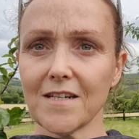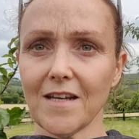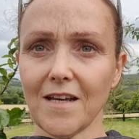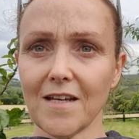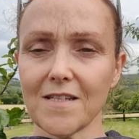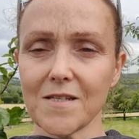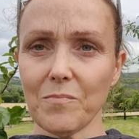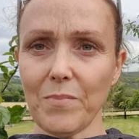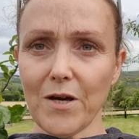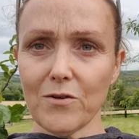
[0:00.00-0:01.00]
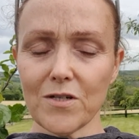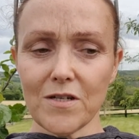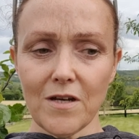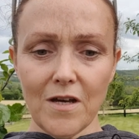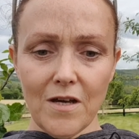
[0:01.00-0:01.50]
it's about
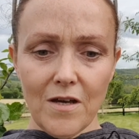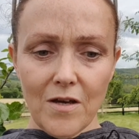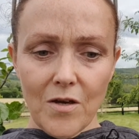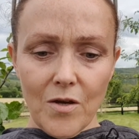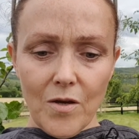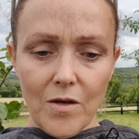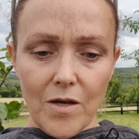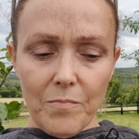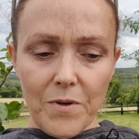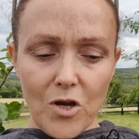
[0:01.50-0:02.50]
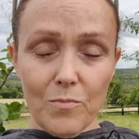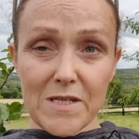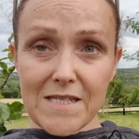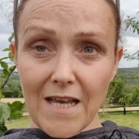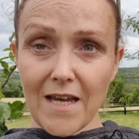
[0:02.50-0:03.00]
it becoming
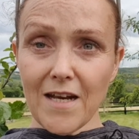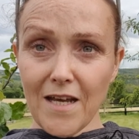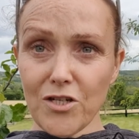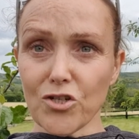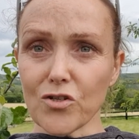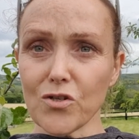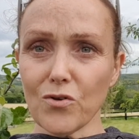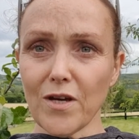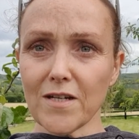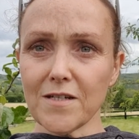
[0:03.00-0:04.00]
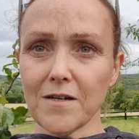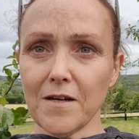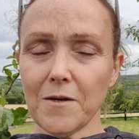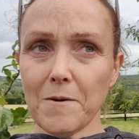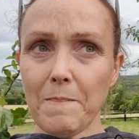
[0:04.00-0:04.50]
second nature so that
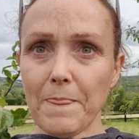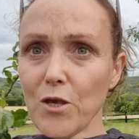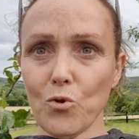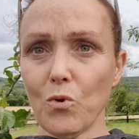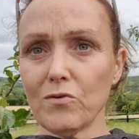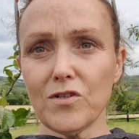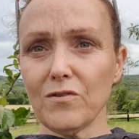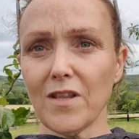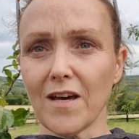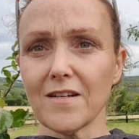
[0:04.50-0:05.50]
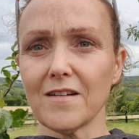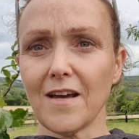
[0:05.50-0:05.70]
you won't do that.